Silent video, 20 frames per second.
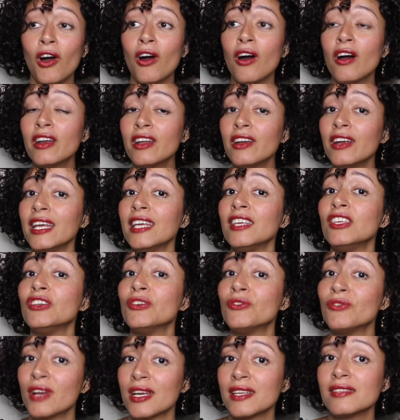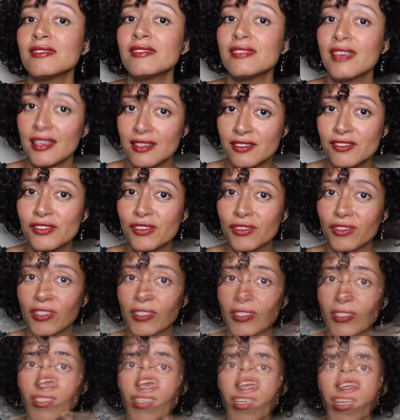honoring your
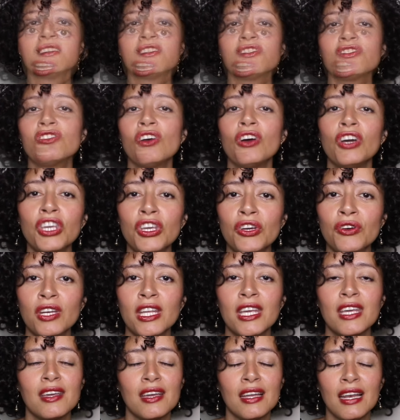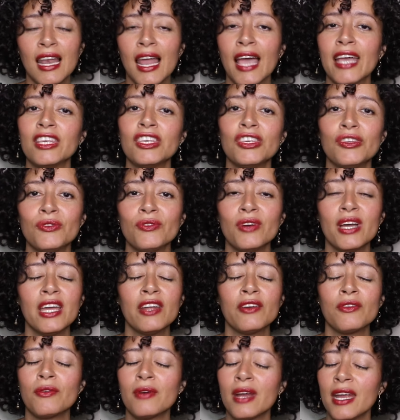ancestors hair is so unique like you
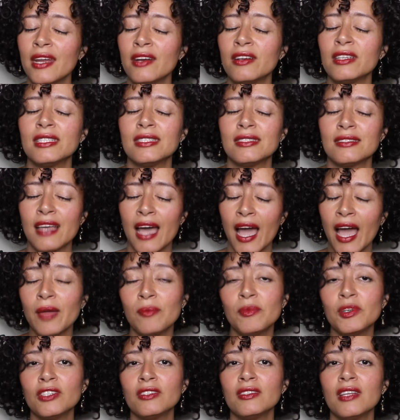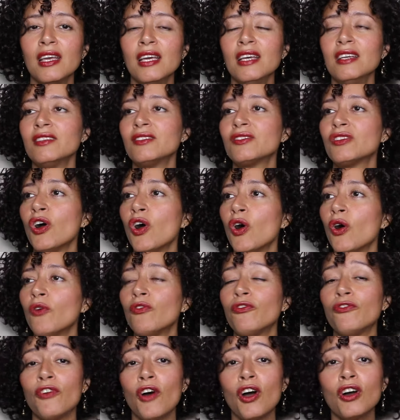a rare diamond so
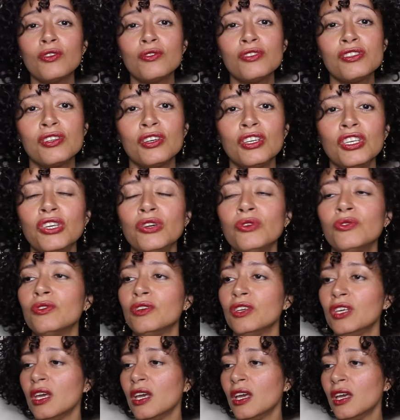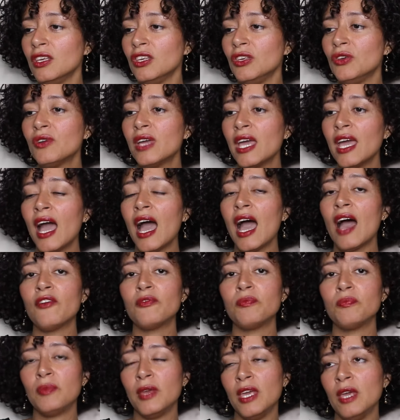focus on you you can
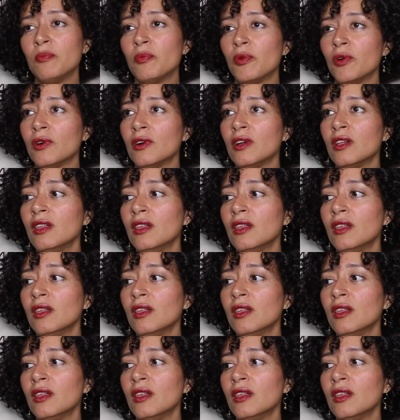have people